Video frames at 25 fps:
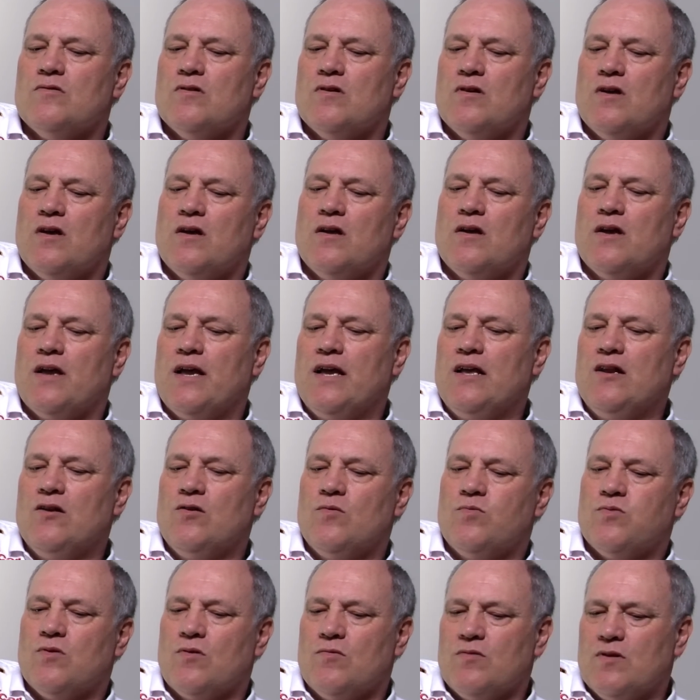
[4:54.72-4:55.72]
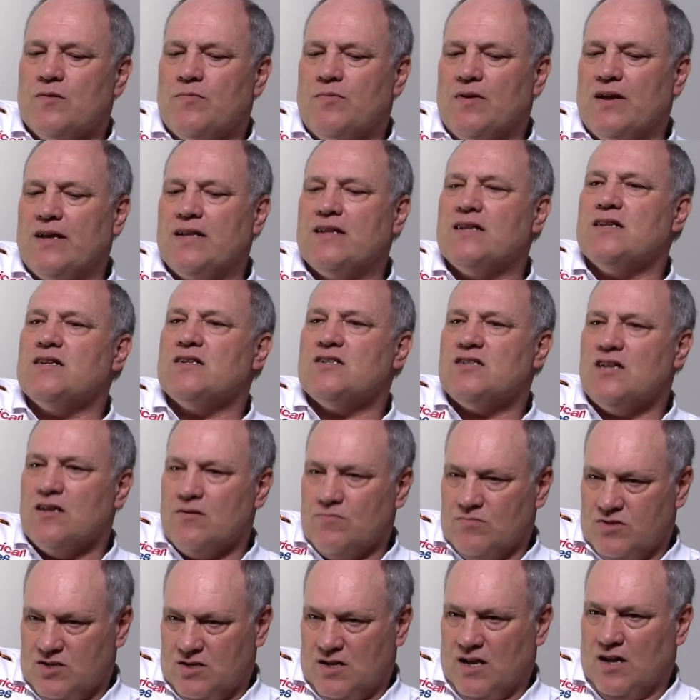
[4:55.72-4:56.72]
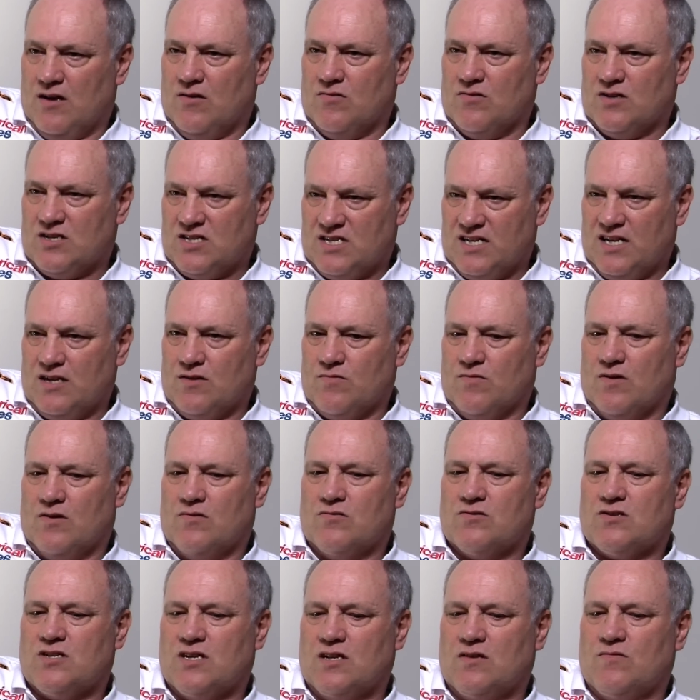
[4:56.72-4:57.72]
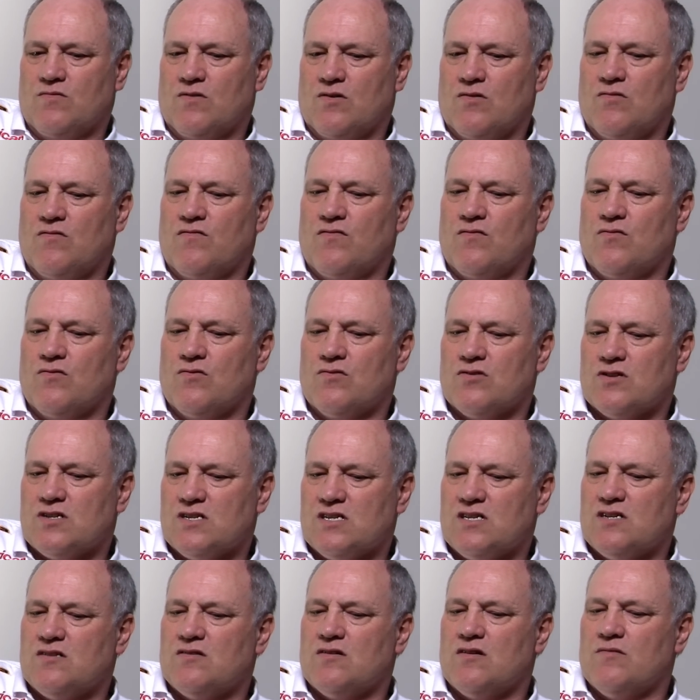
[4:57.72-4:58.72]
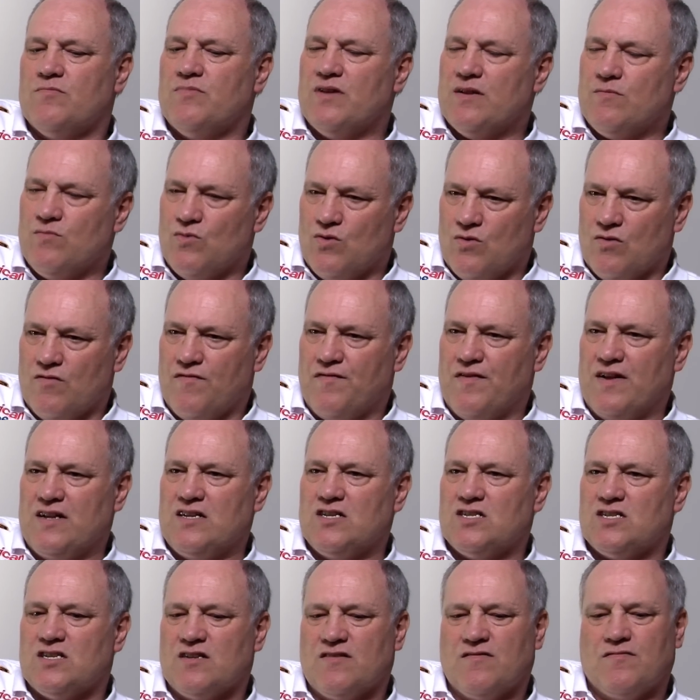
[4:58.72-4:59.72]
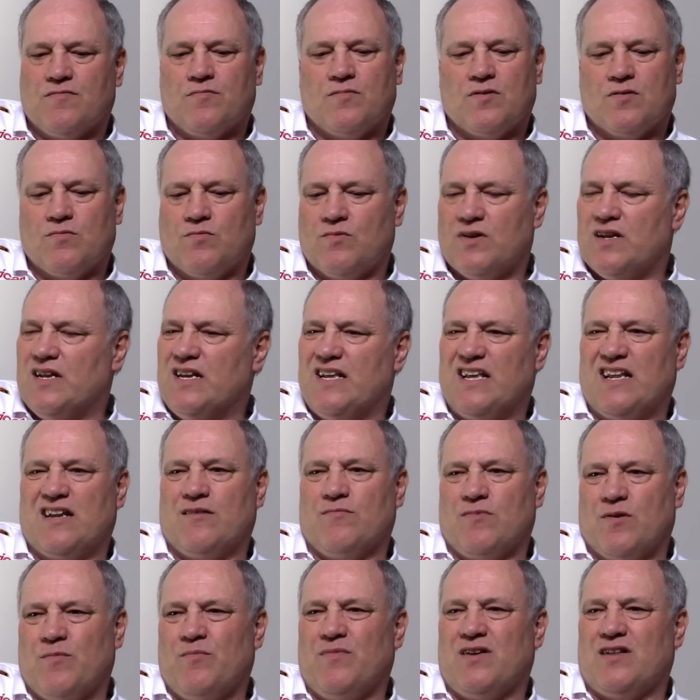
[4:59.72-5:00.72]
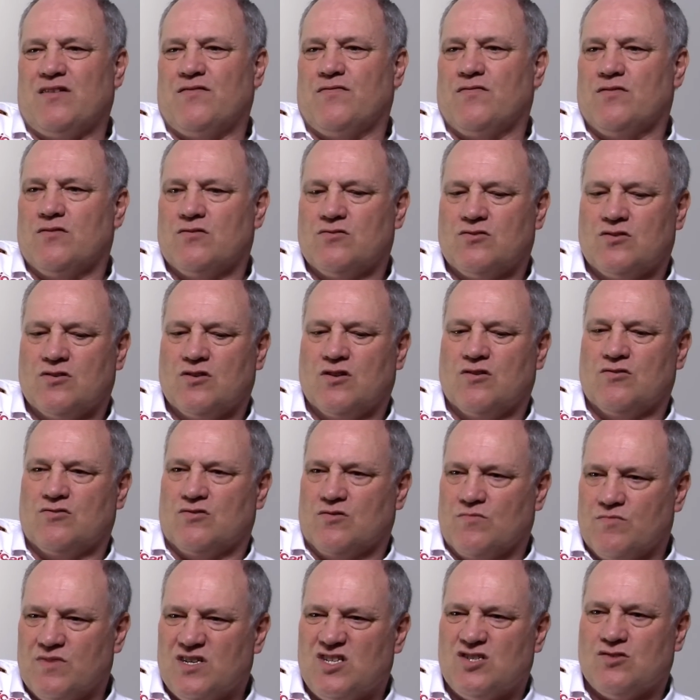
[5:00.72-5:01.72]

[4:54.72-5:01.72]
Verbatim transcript: Uh, eh, Enoh probably played in the same style as Sidwell. Sidwell, of course, is a bit more offensive, but we need him in midfield, you know, to be